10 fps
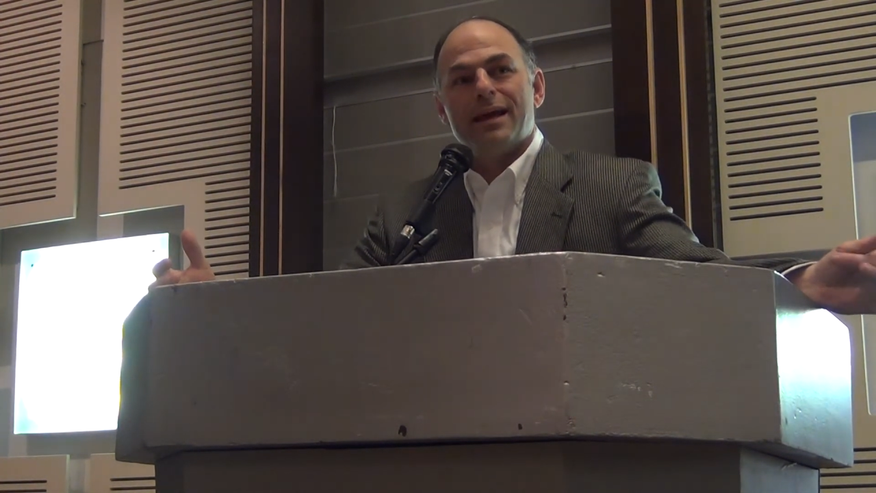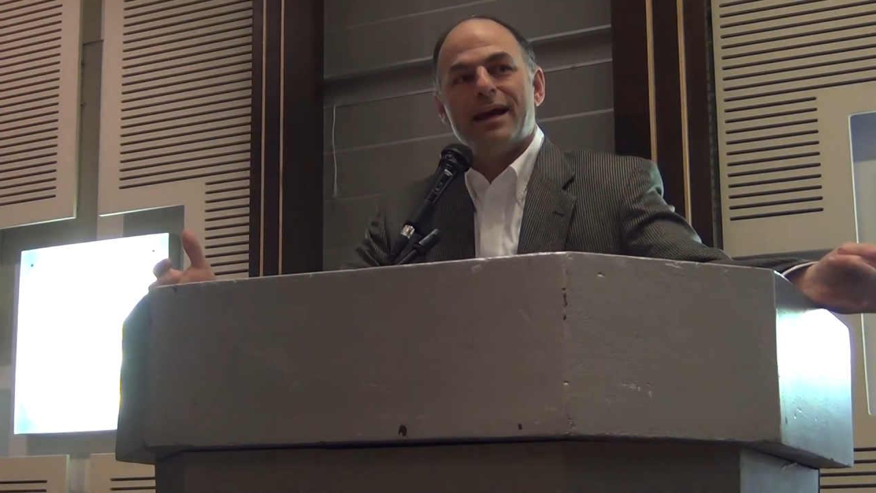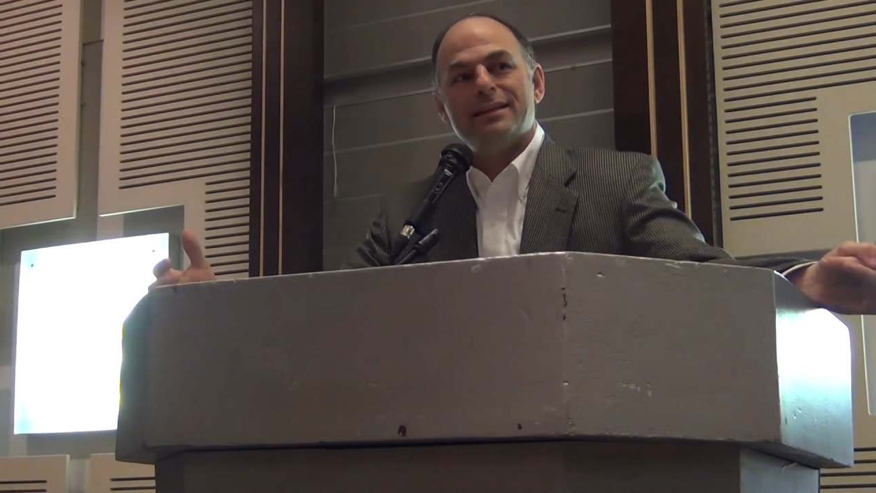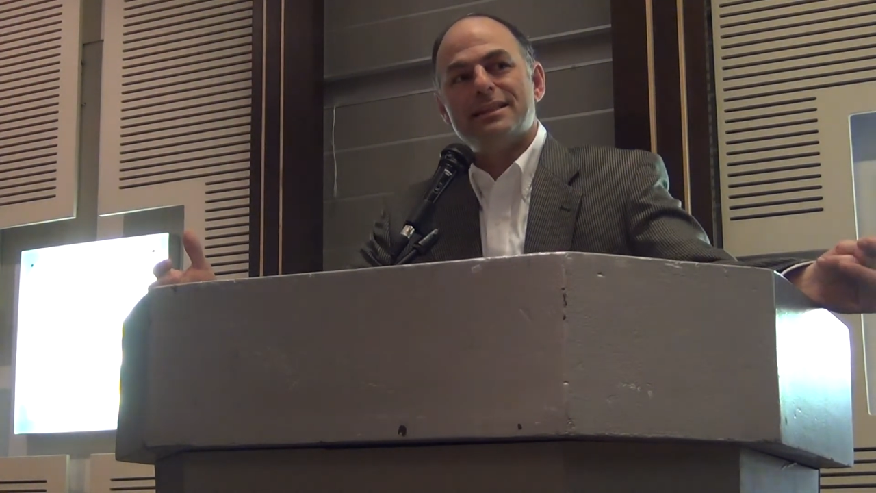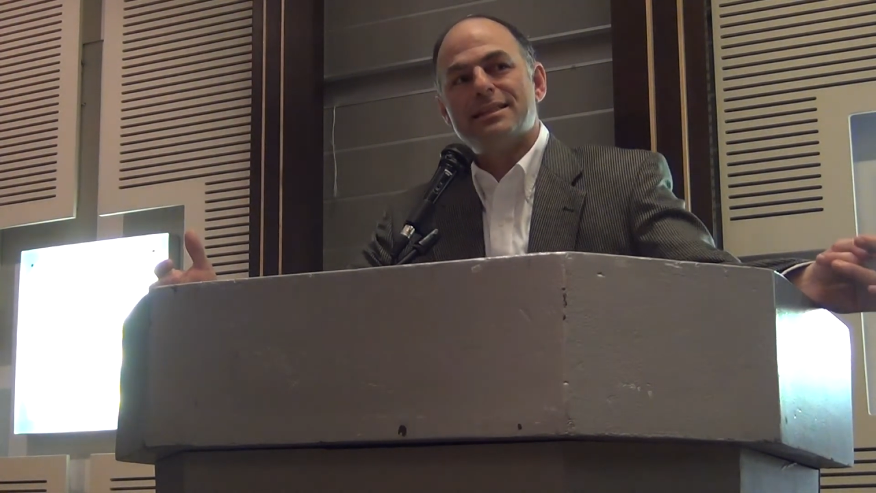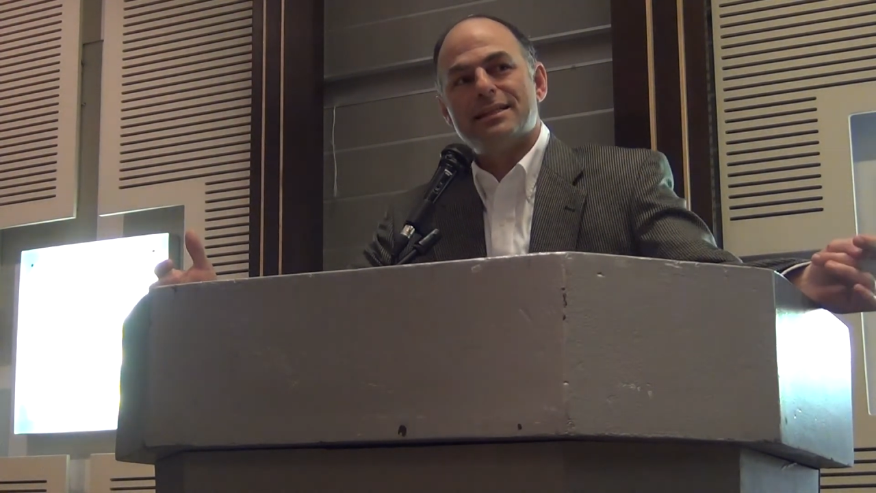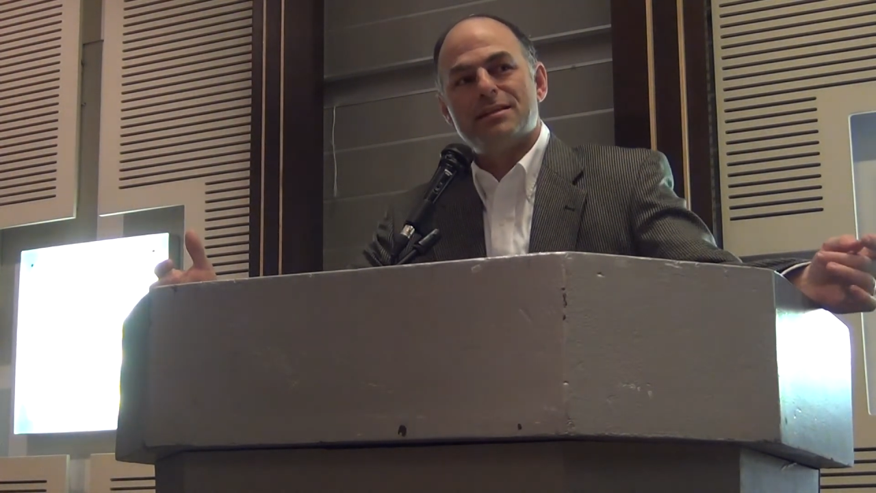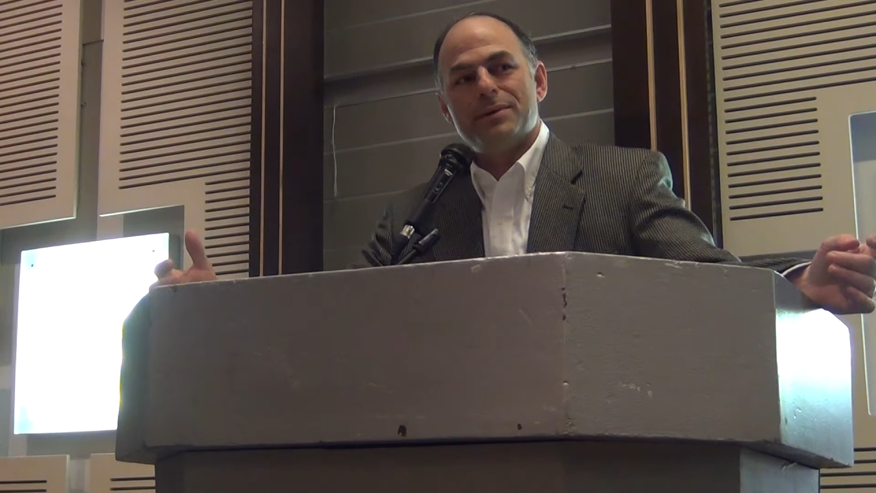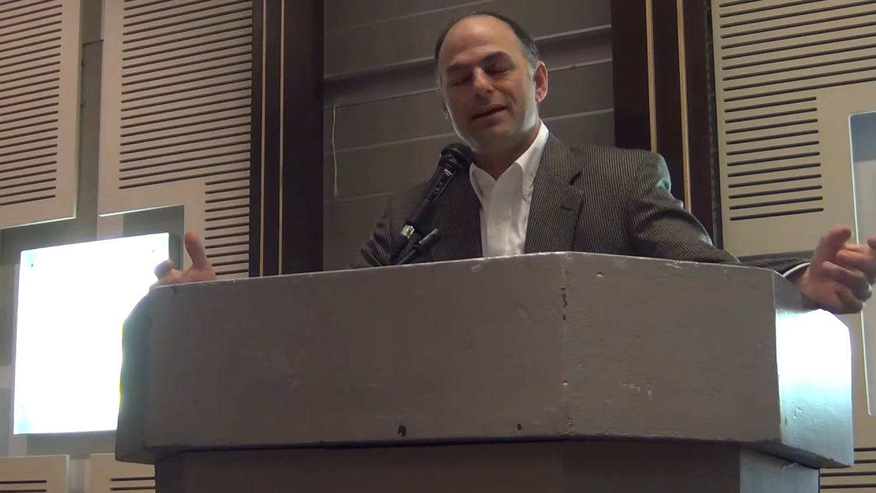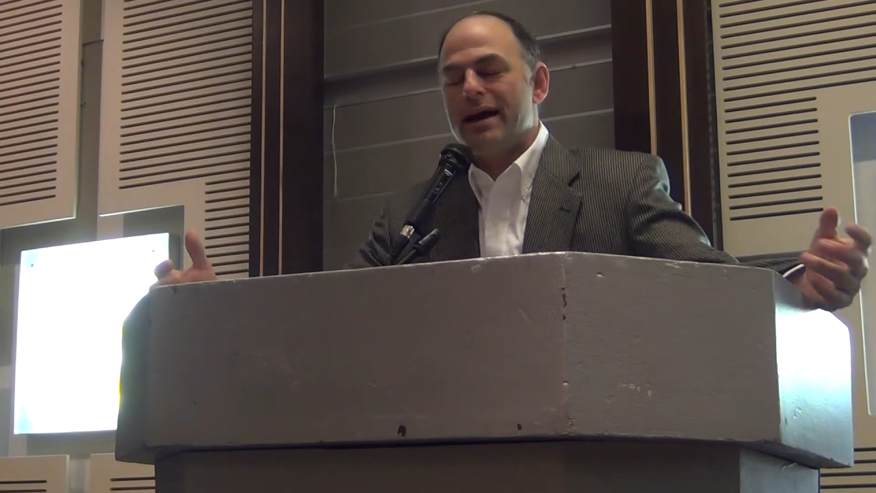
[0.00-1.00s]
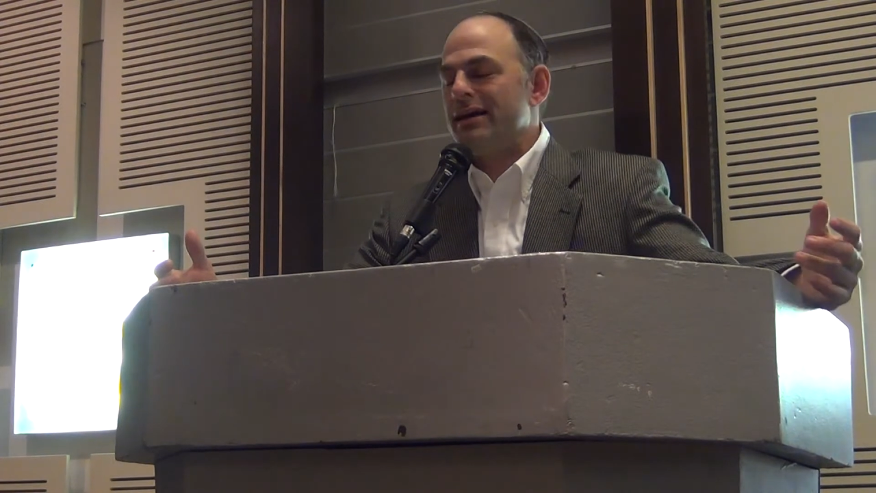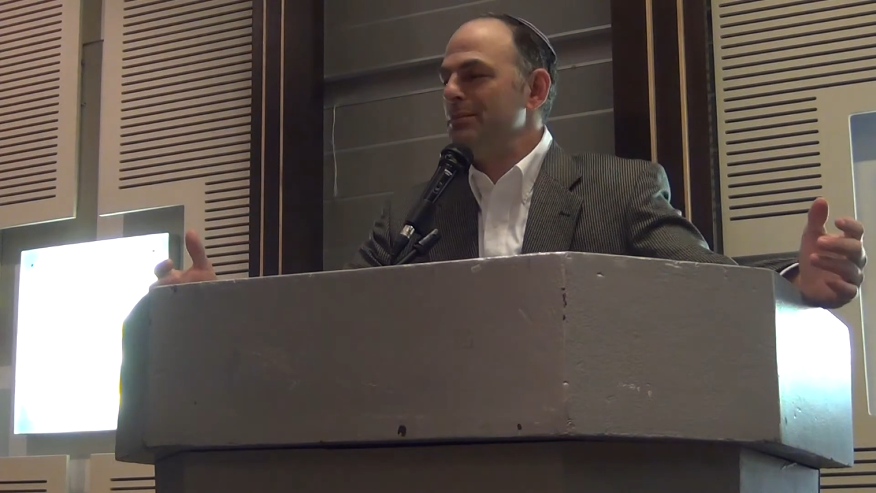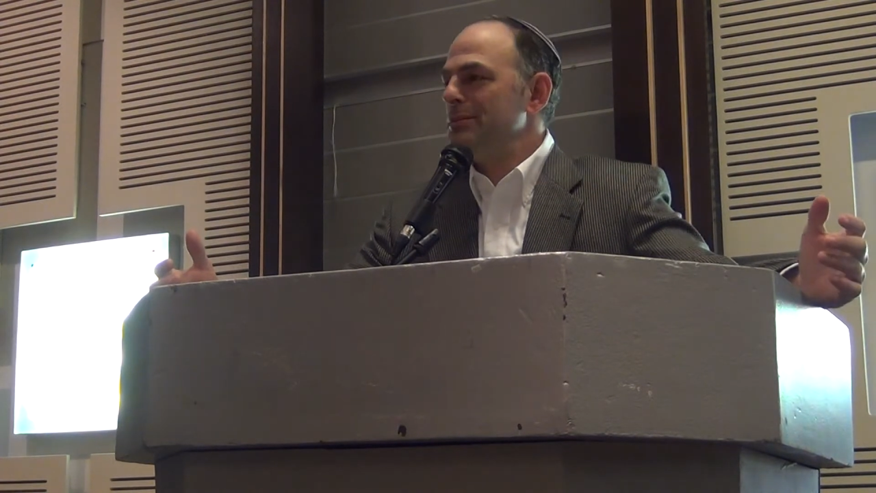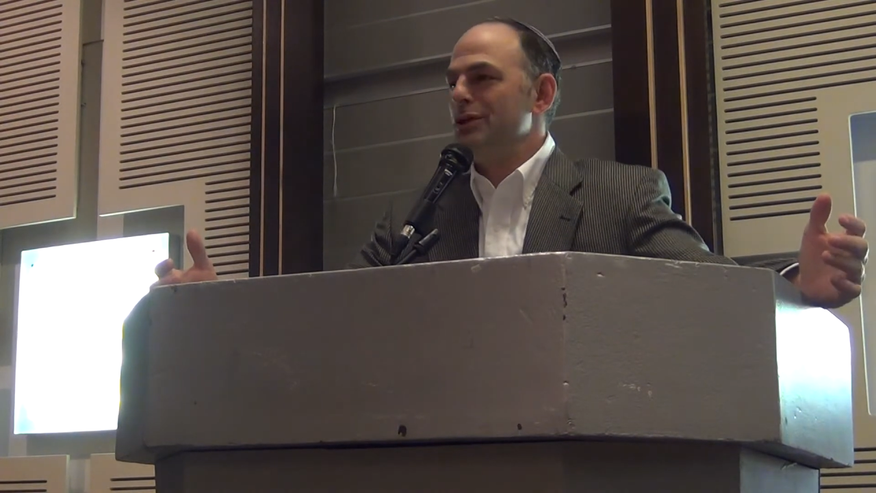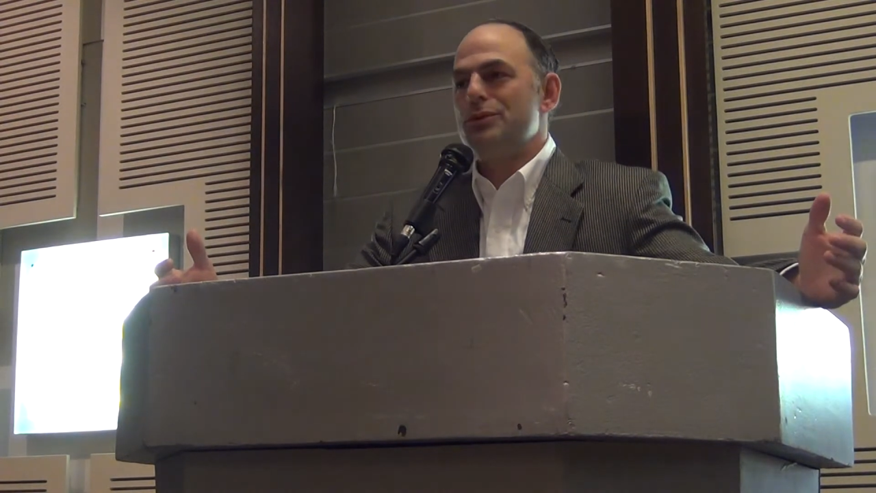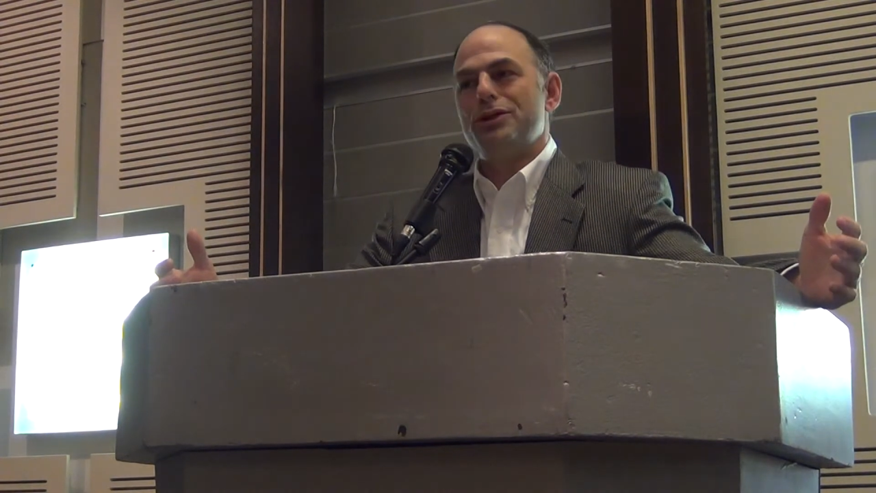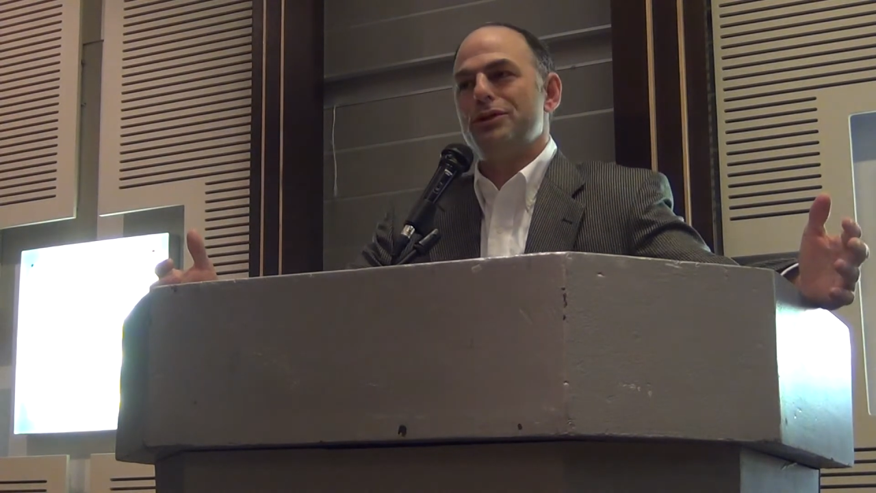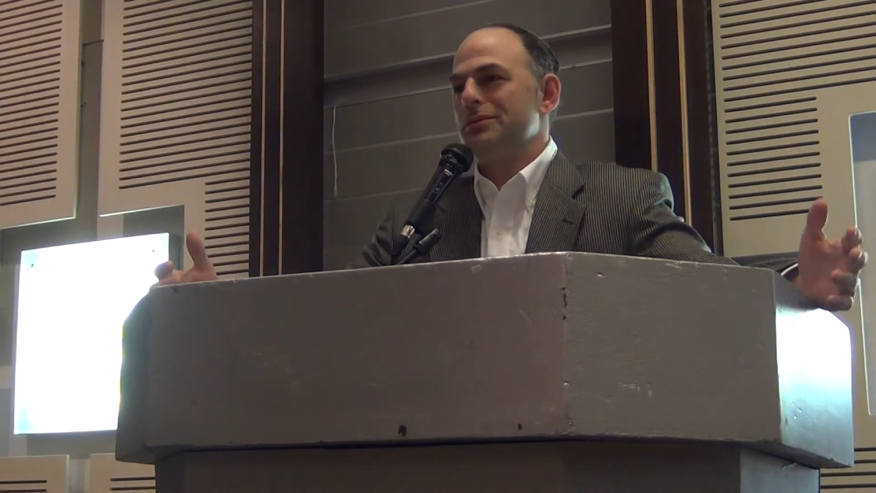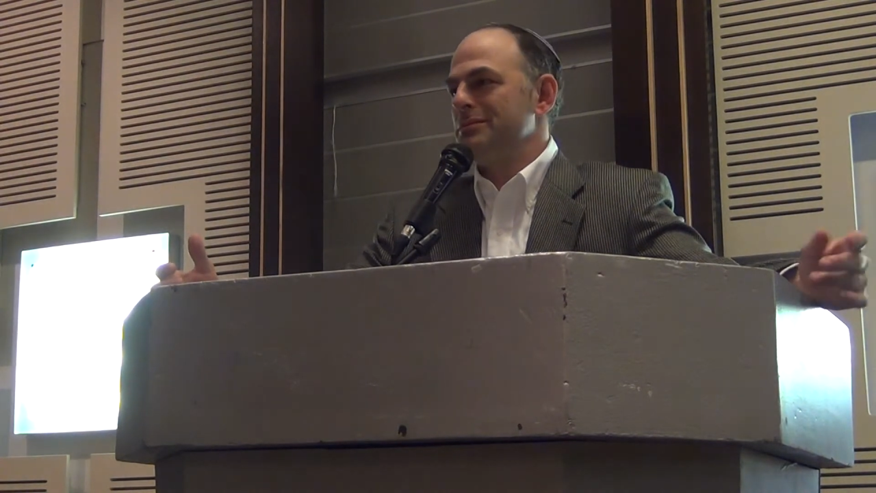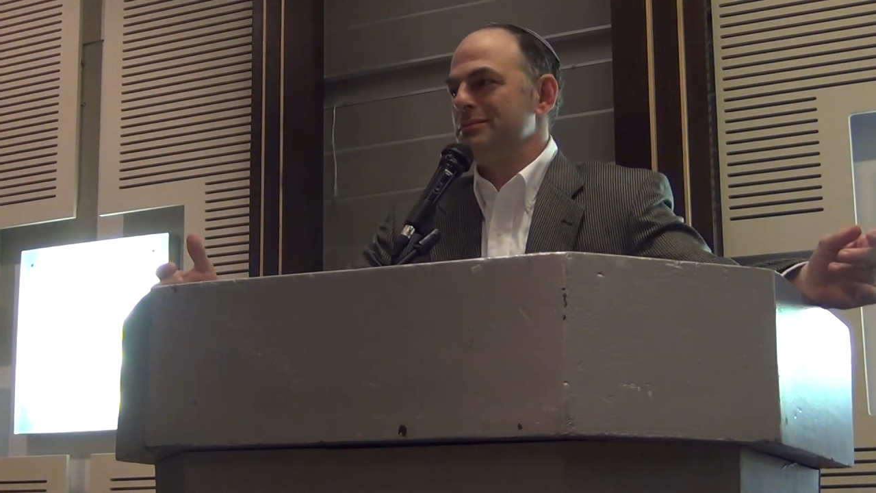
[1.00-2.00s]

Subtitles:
And Lynn says to me, Adam, you do.